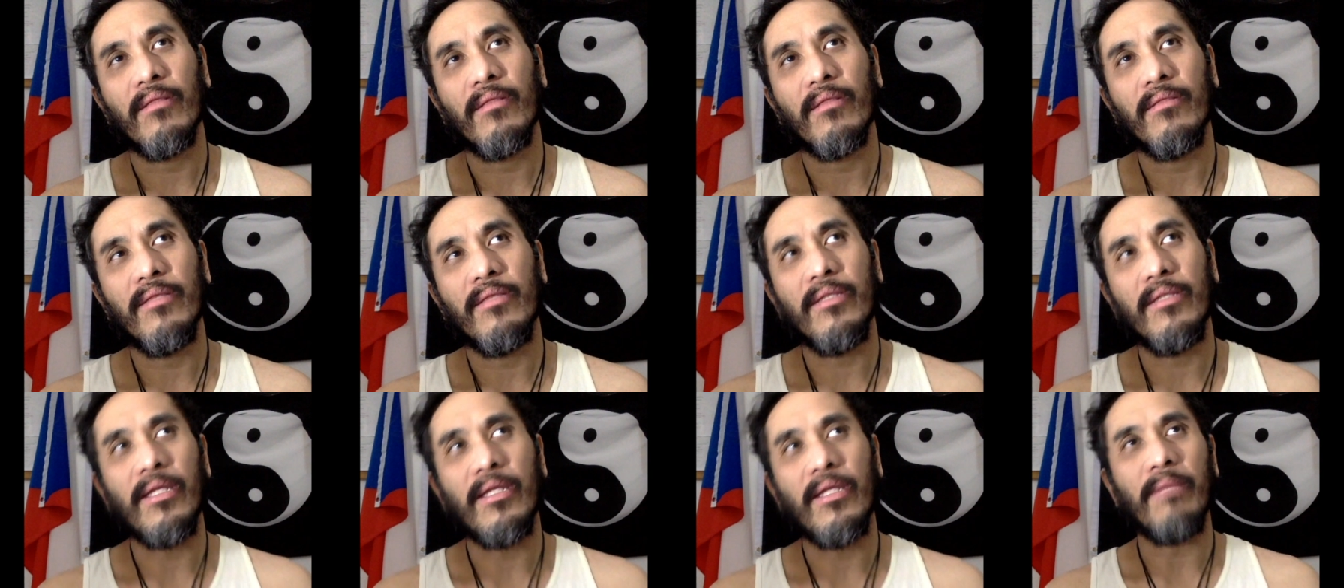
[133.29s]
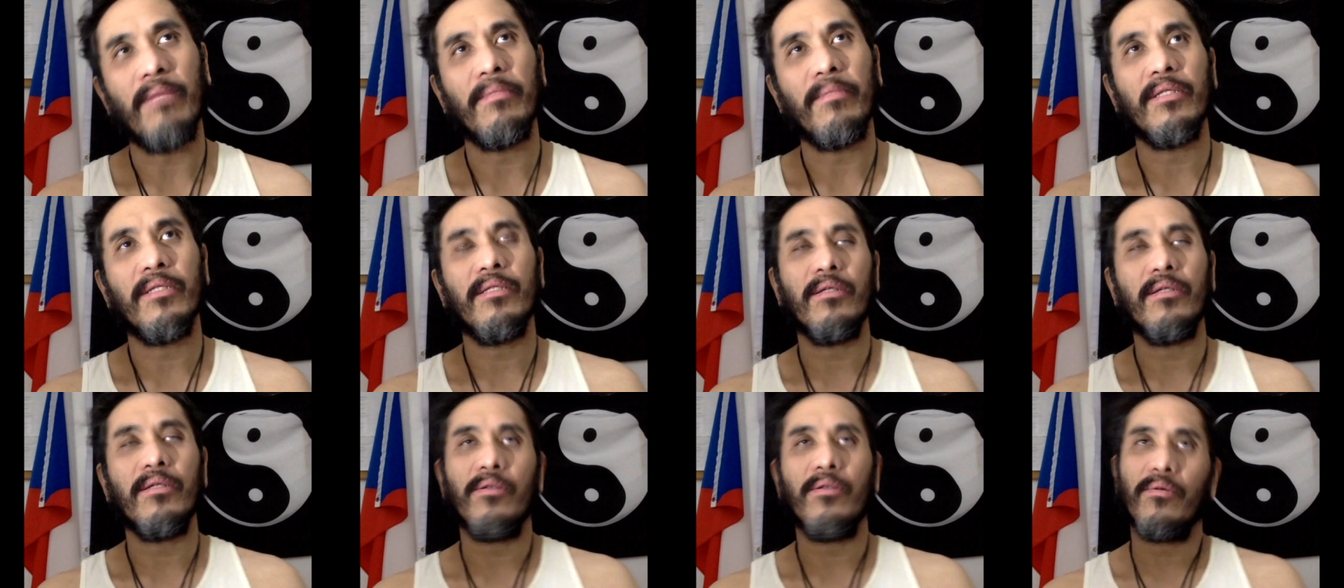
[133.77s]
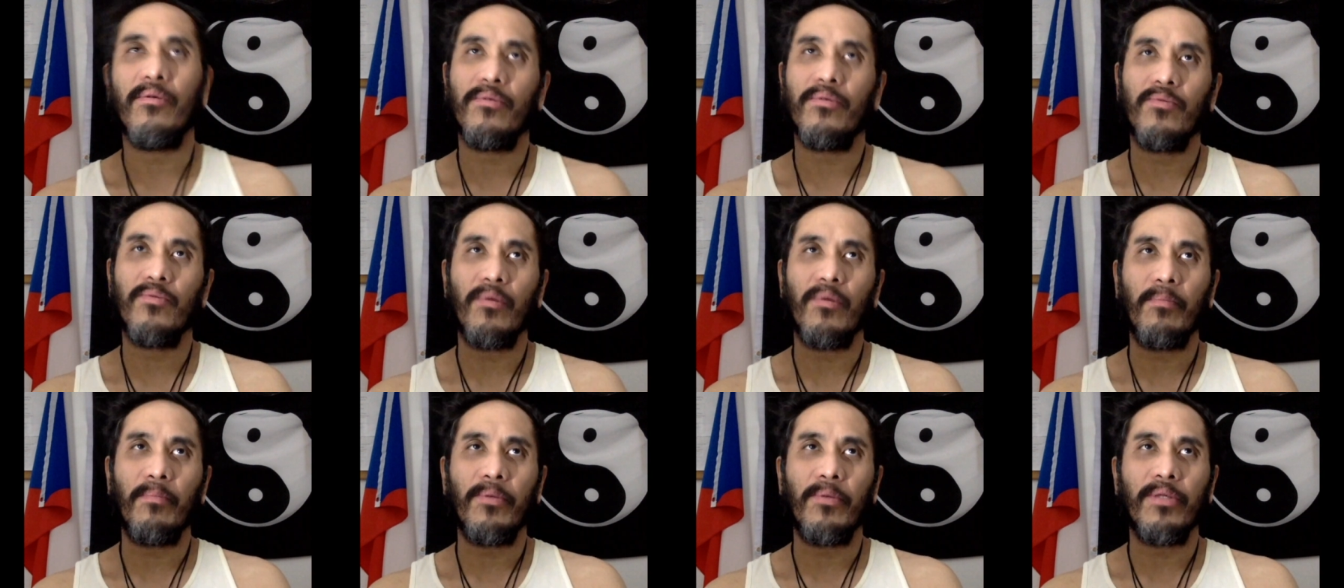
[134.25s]
then that means the nodes
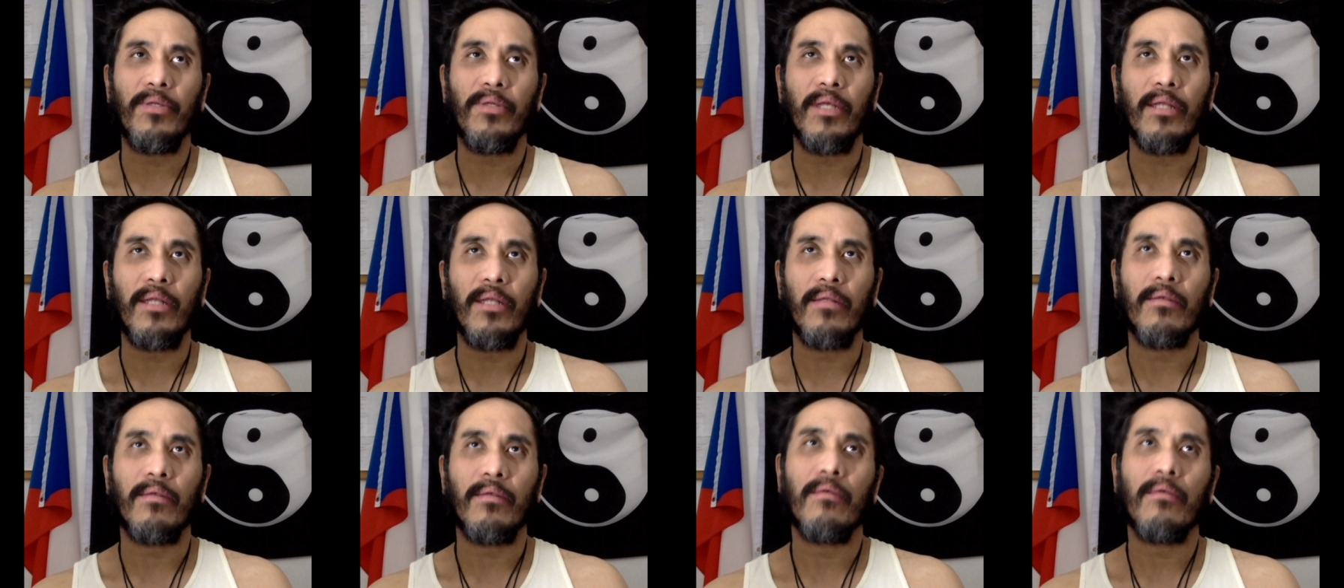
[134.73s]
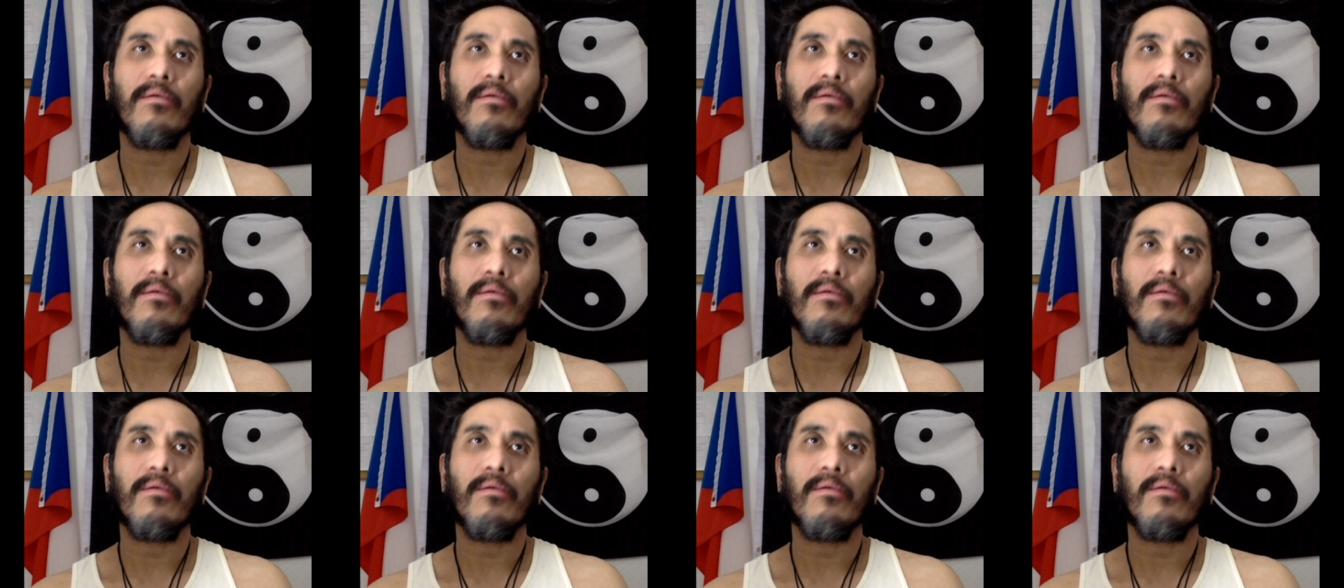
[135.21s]
represent